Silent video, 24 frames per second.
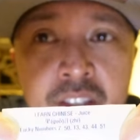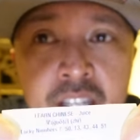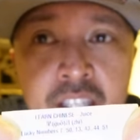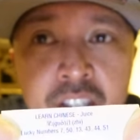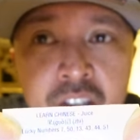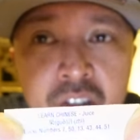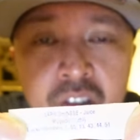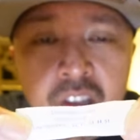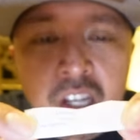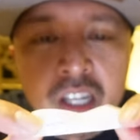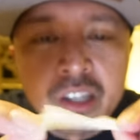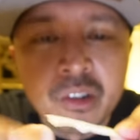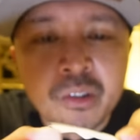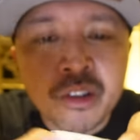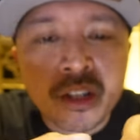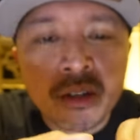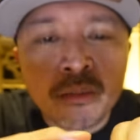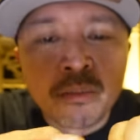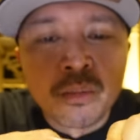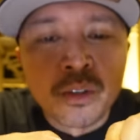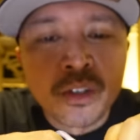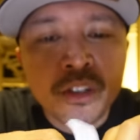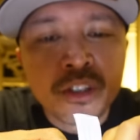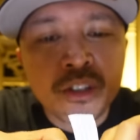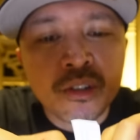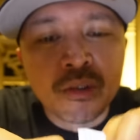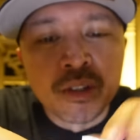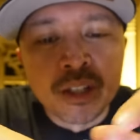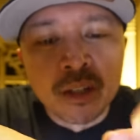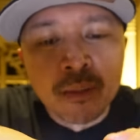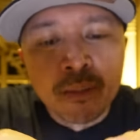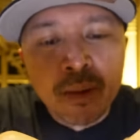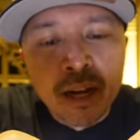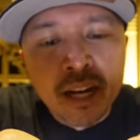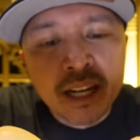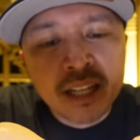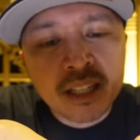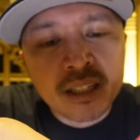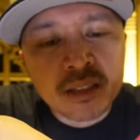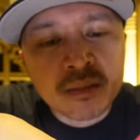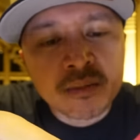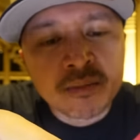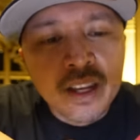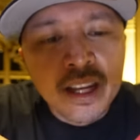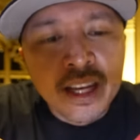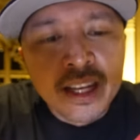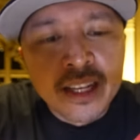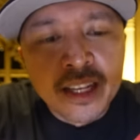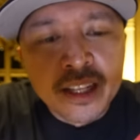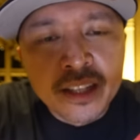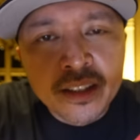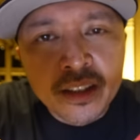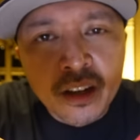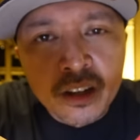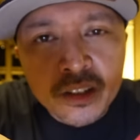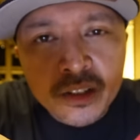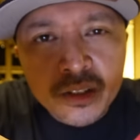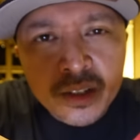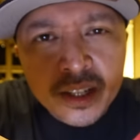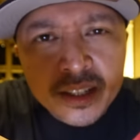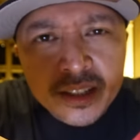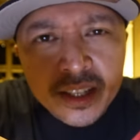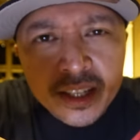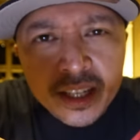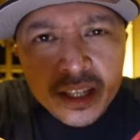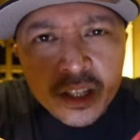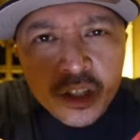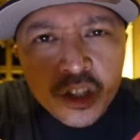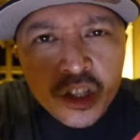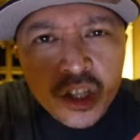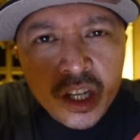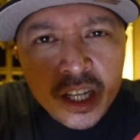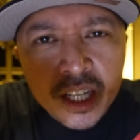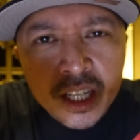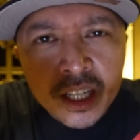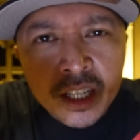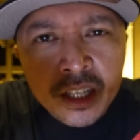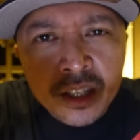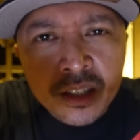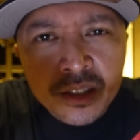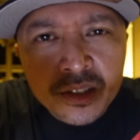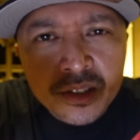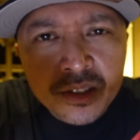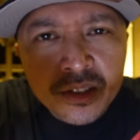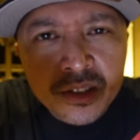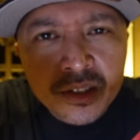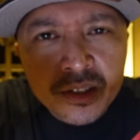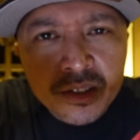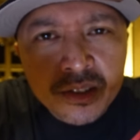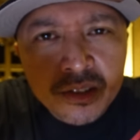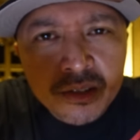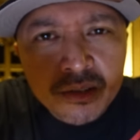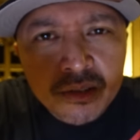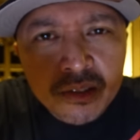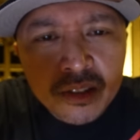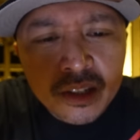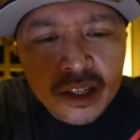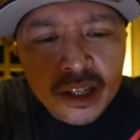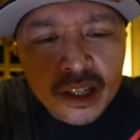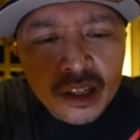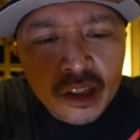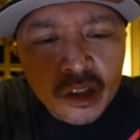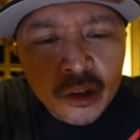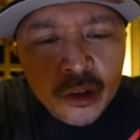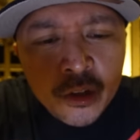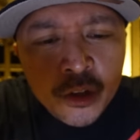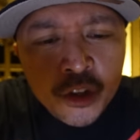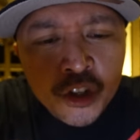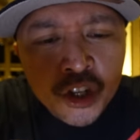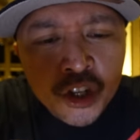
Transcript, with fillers: you got your lotto numbers too in the back. And it also has like a Chinese, uh, learn